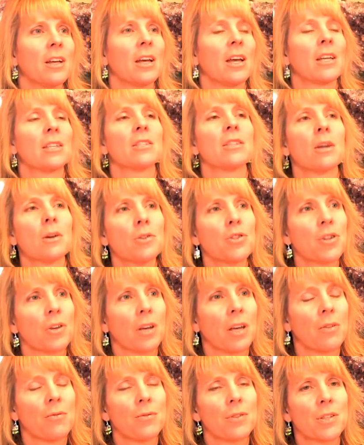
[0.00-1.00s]
and social
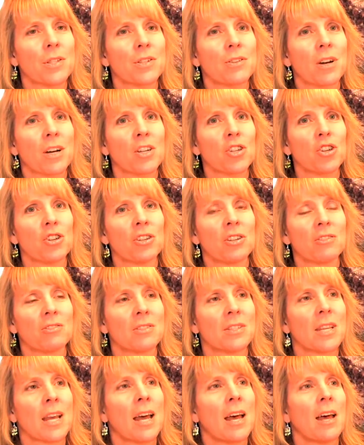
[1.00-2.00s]

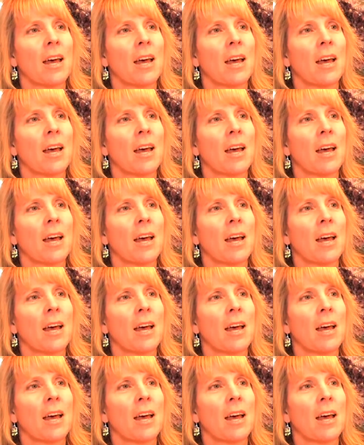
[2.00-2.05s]
infrastructures